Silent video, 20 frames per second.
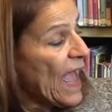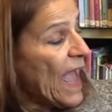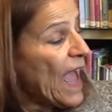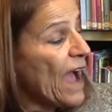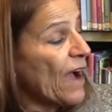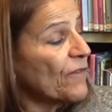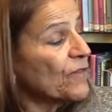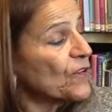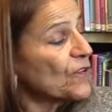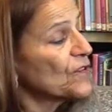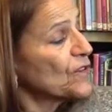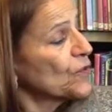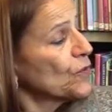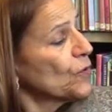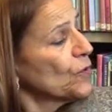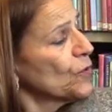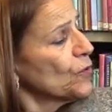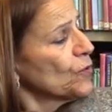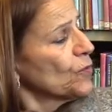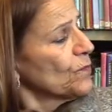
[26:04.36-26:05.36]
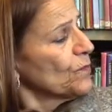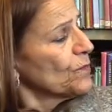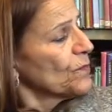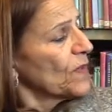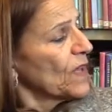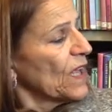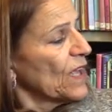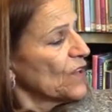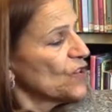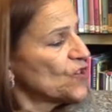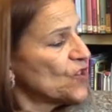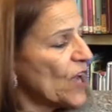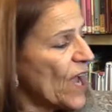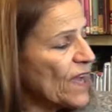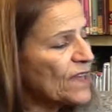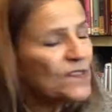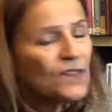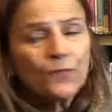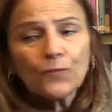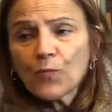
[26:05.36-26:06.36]
After school,
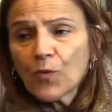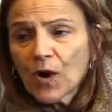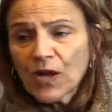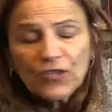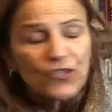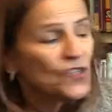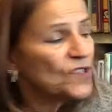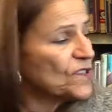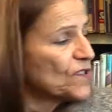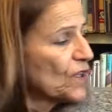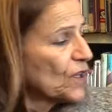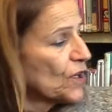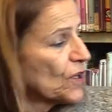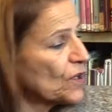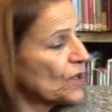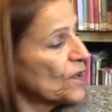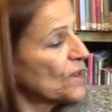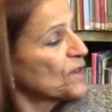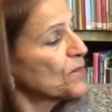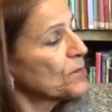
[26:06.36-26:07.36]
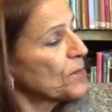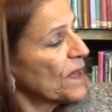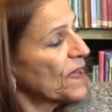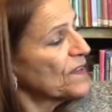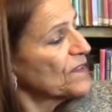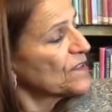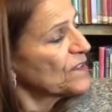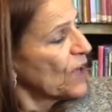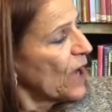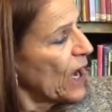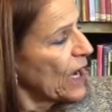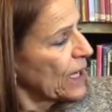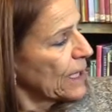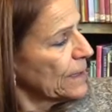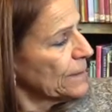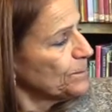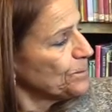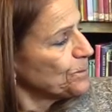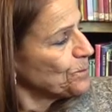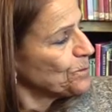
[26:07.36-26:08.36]
Jackson watches the girls play
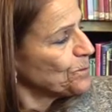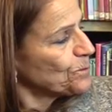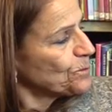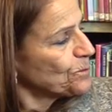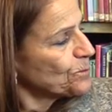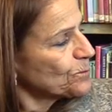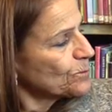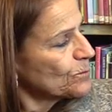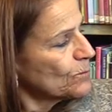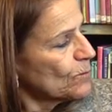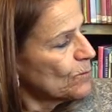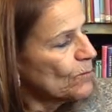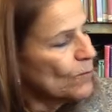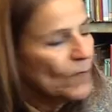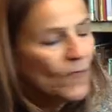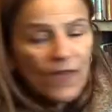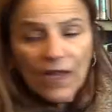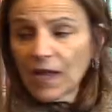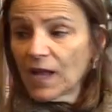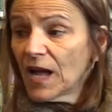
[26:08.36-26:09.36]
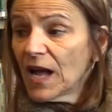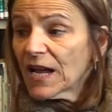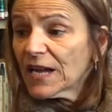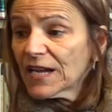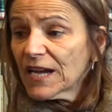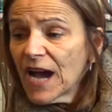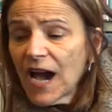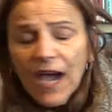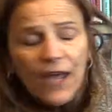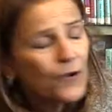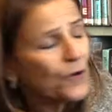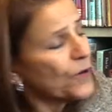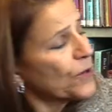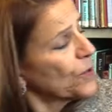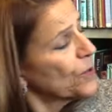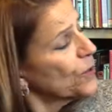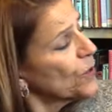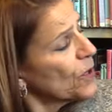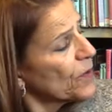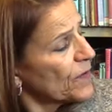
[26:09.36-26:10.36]
soccer. Carter
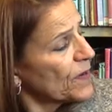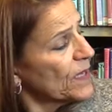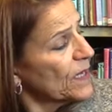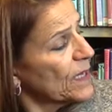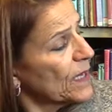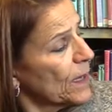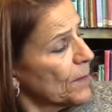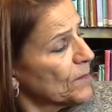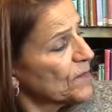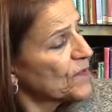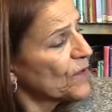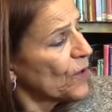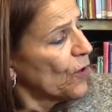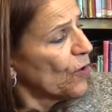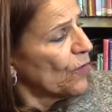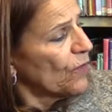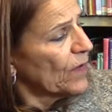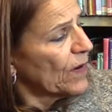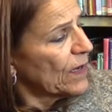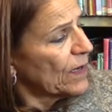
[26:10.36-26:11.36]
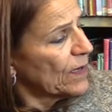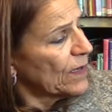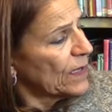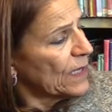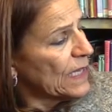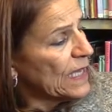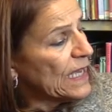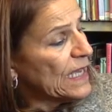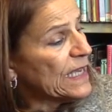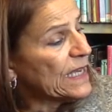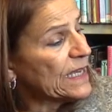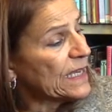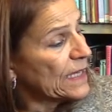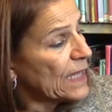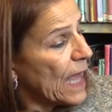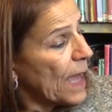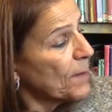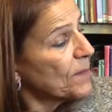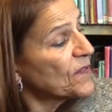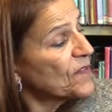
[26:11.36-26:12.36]
Corey comes over. He
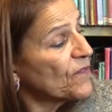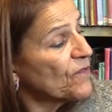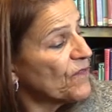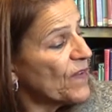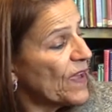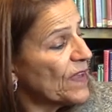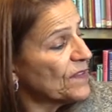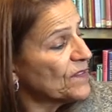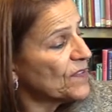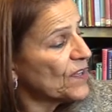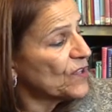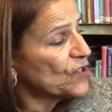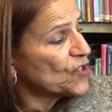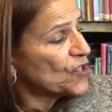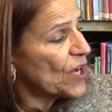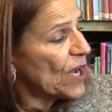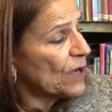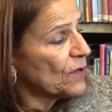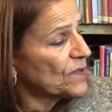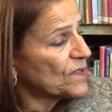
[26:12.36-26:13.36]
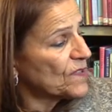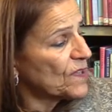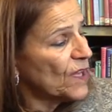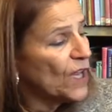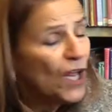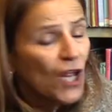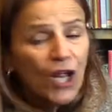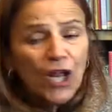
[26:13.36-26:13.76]
climbs the fence and shouts,